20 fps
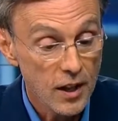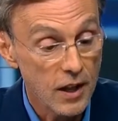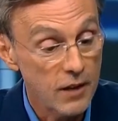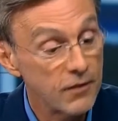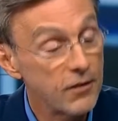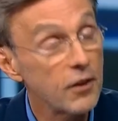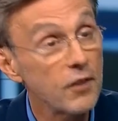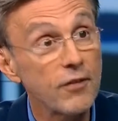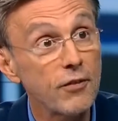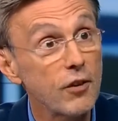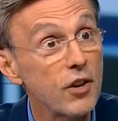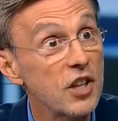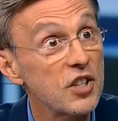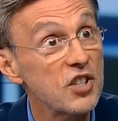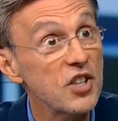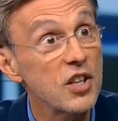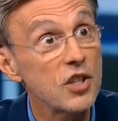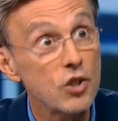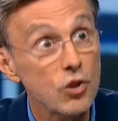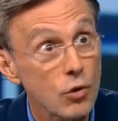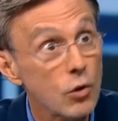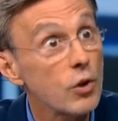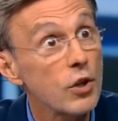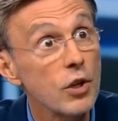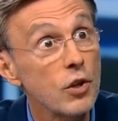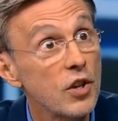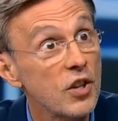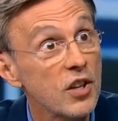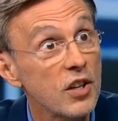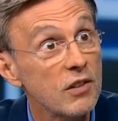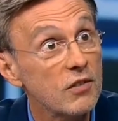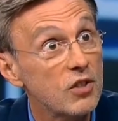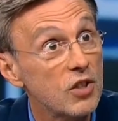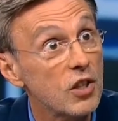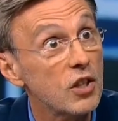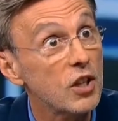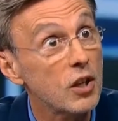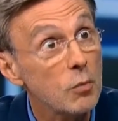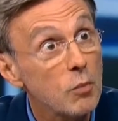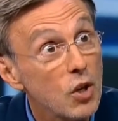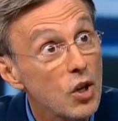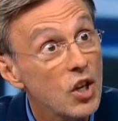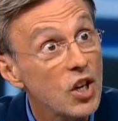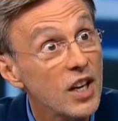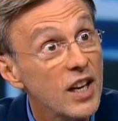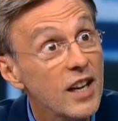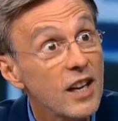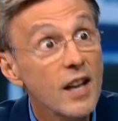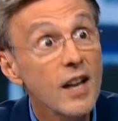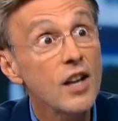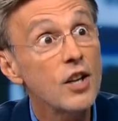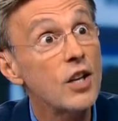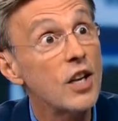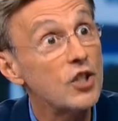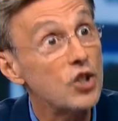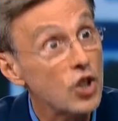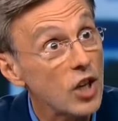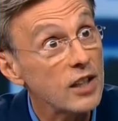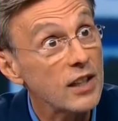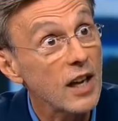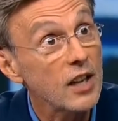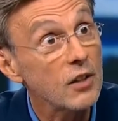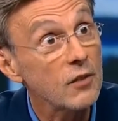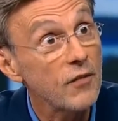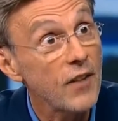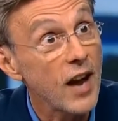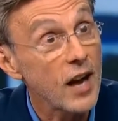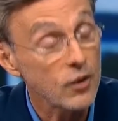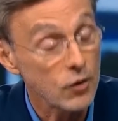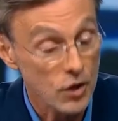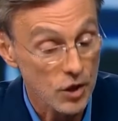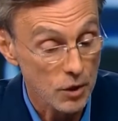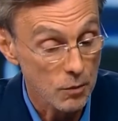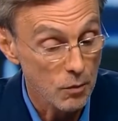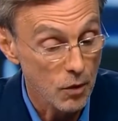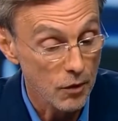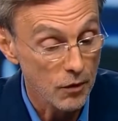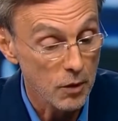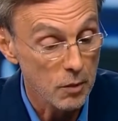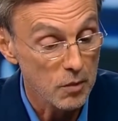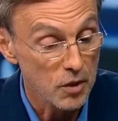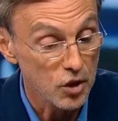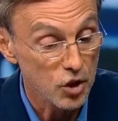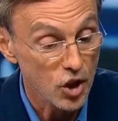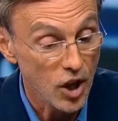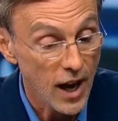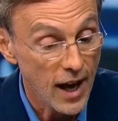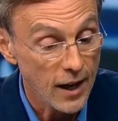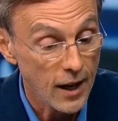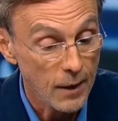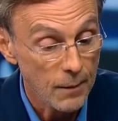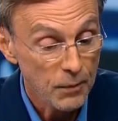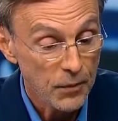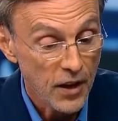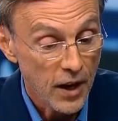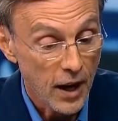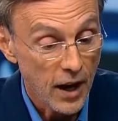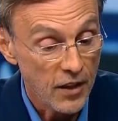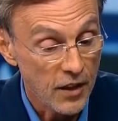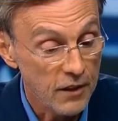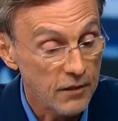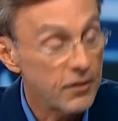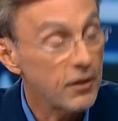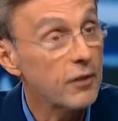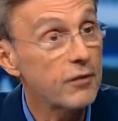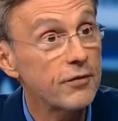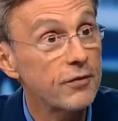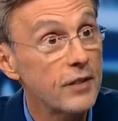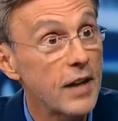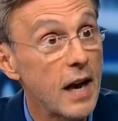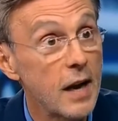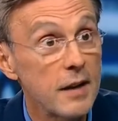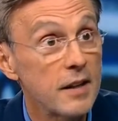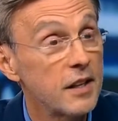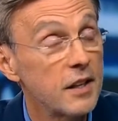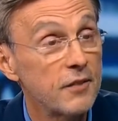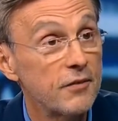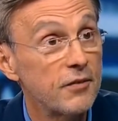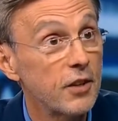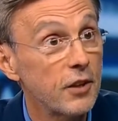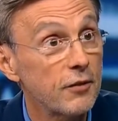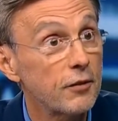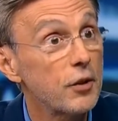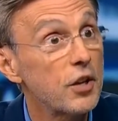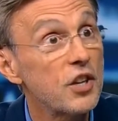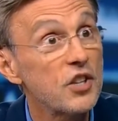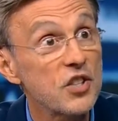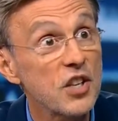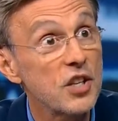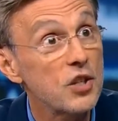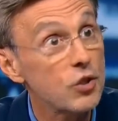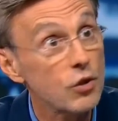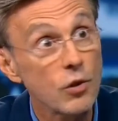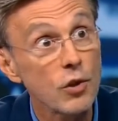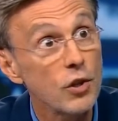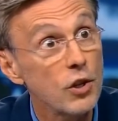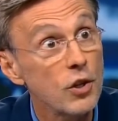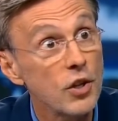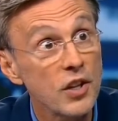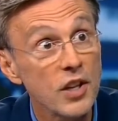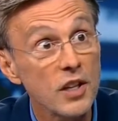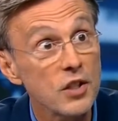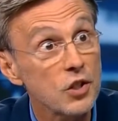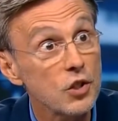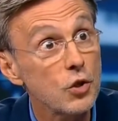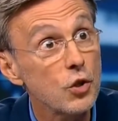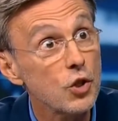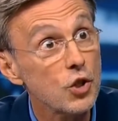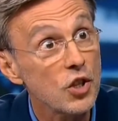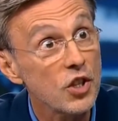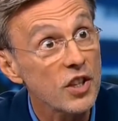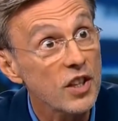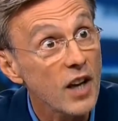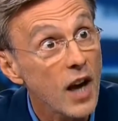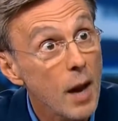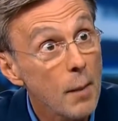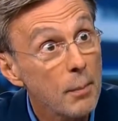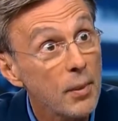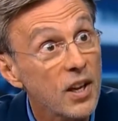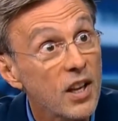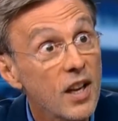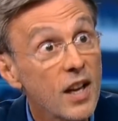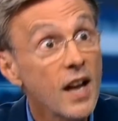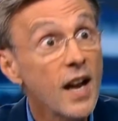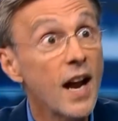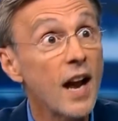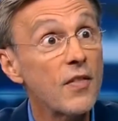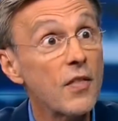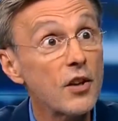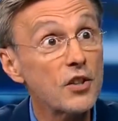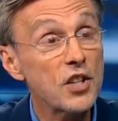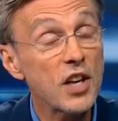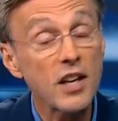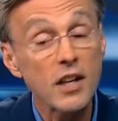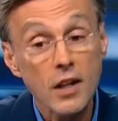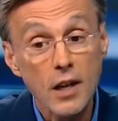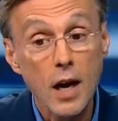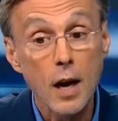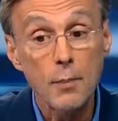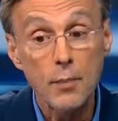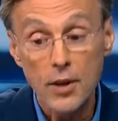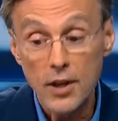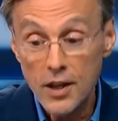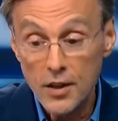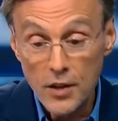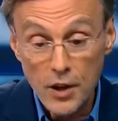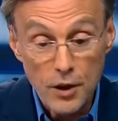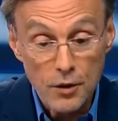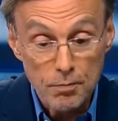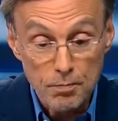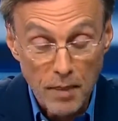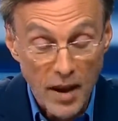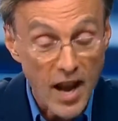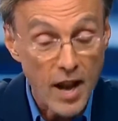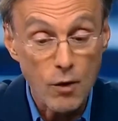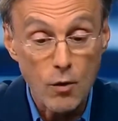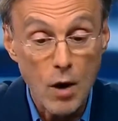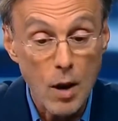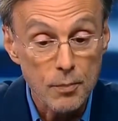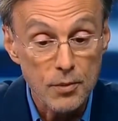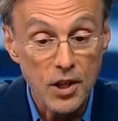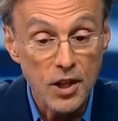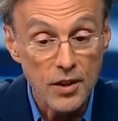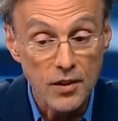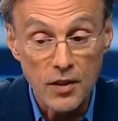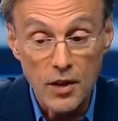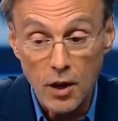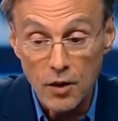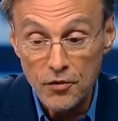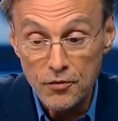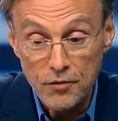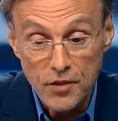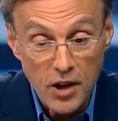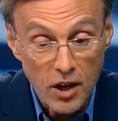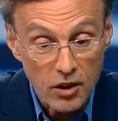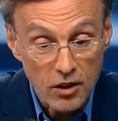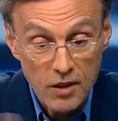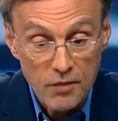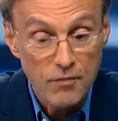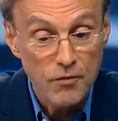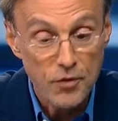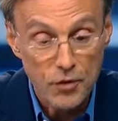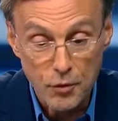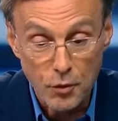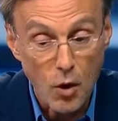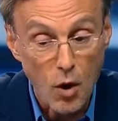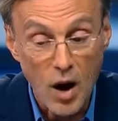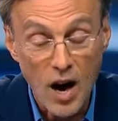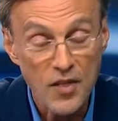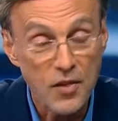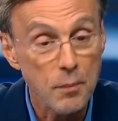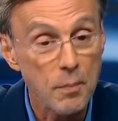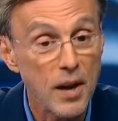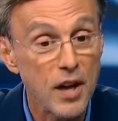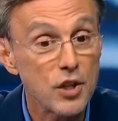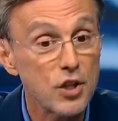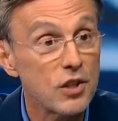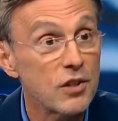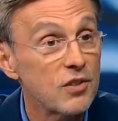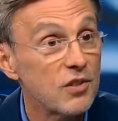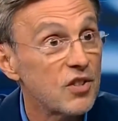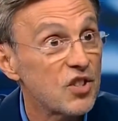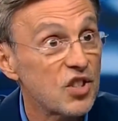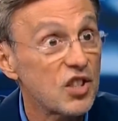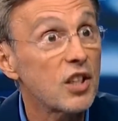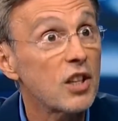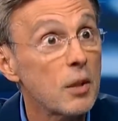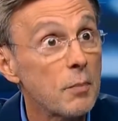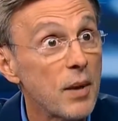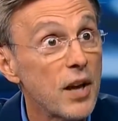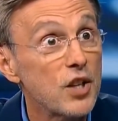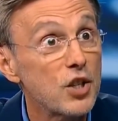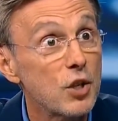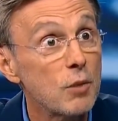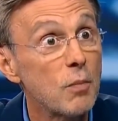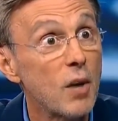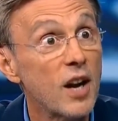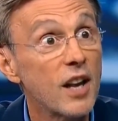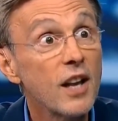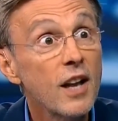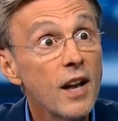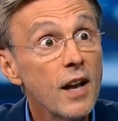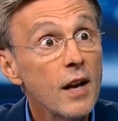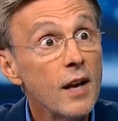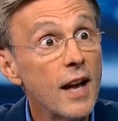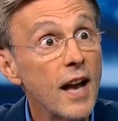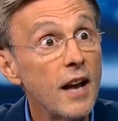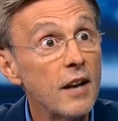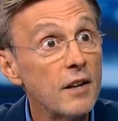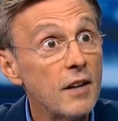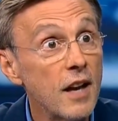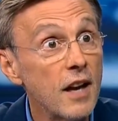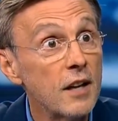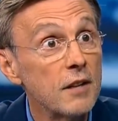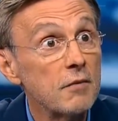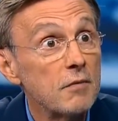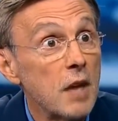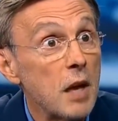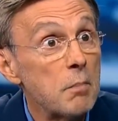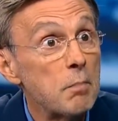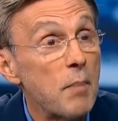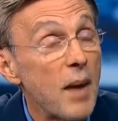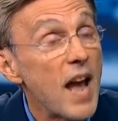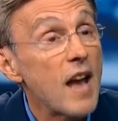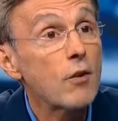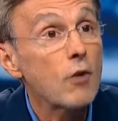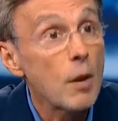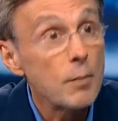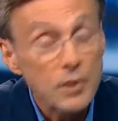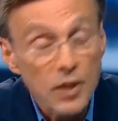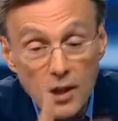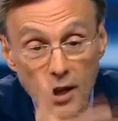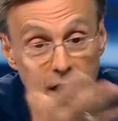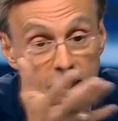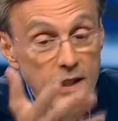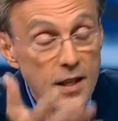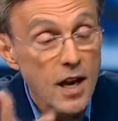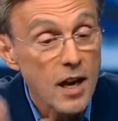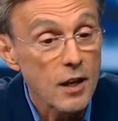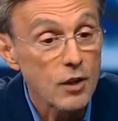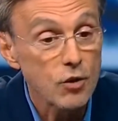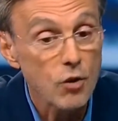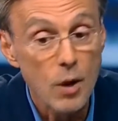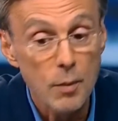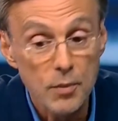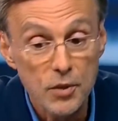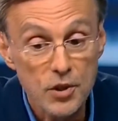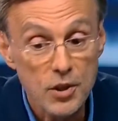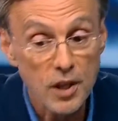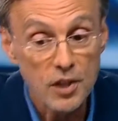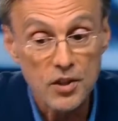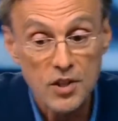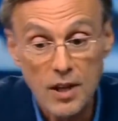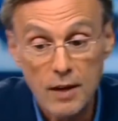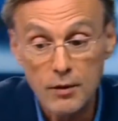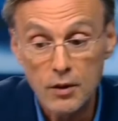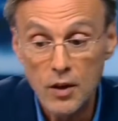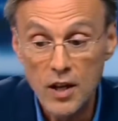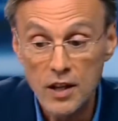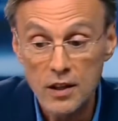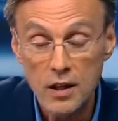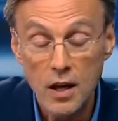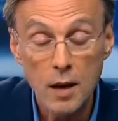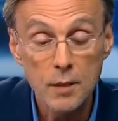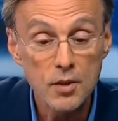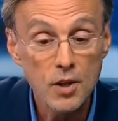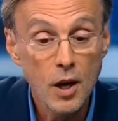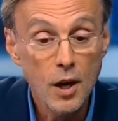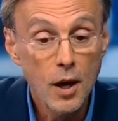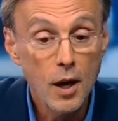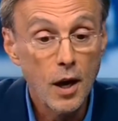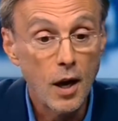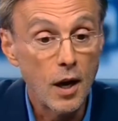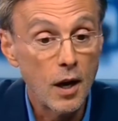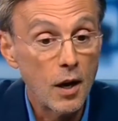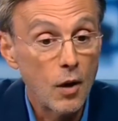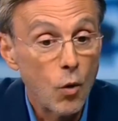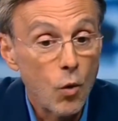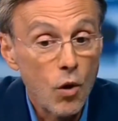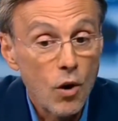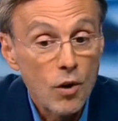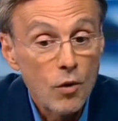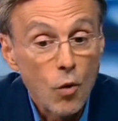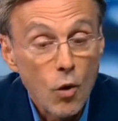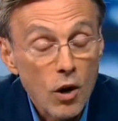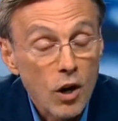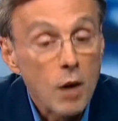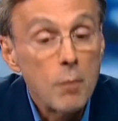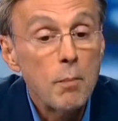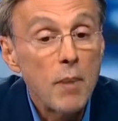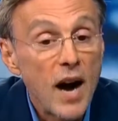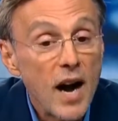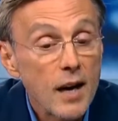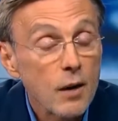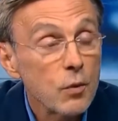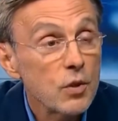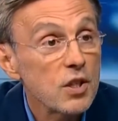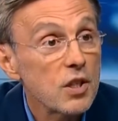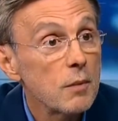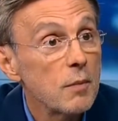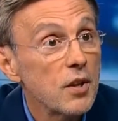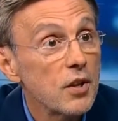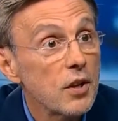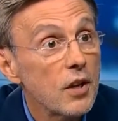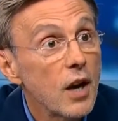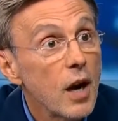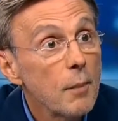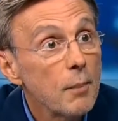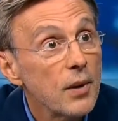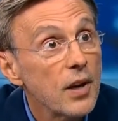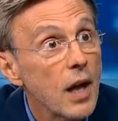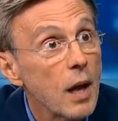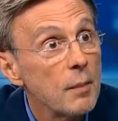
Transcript: They feel free to say screw you to the, to the community and shut down the factories and move them to China. And they feel, uh, feel free to say screw you to the institution of the company and they'll take a company and they'll bankrupt it and they'll, they'll throw out the pension, steal the pension money and, and, and bankrupt it like Donald Trump done seven or eight times, uh, or, or combine it with some other company.